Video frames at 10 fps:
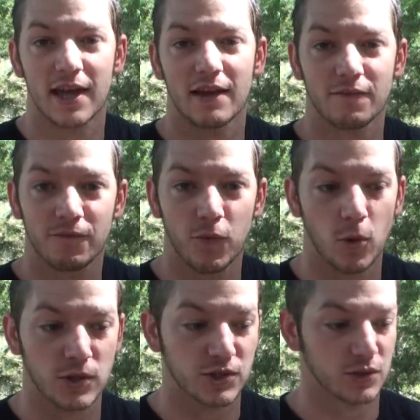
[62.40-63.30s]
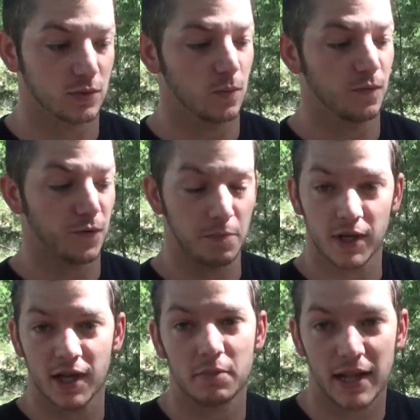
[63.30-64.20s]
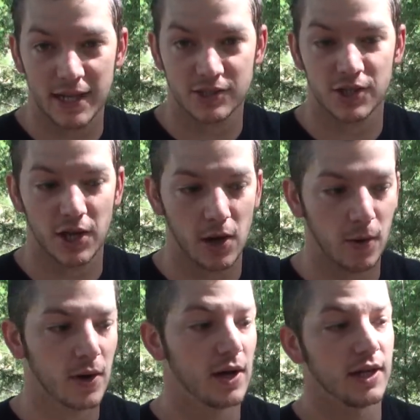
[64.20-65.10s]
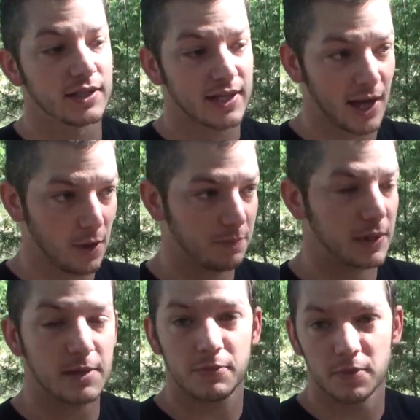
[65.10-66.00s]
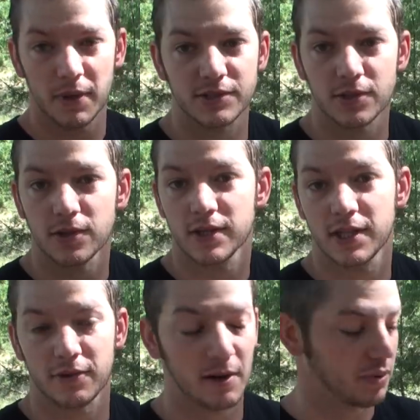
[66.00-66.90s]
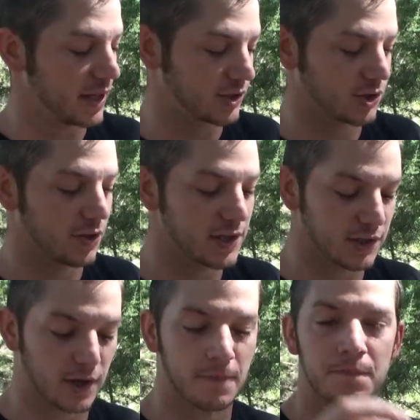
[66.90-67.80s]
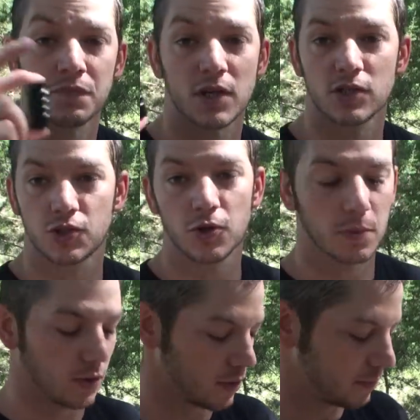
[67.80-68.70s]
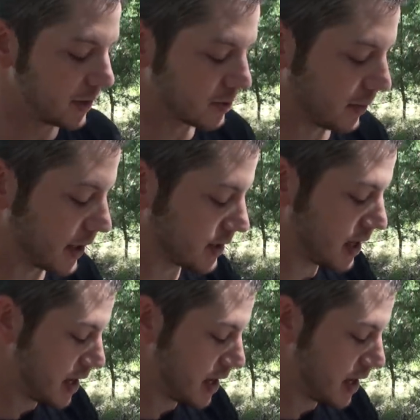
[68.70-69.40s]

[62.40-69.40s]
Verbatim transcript: that force from the gun blast to go to help keep your muzzle in the right place. So these are tunable muzzle brakes.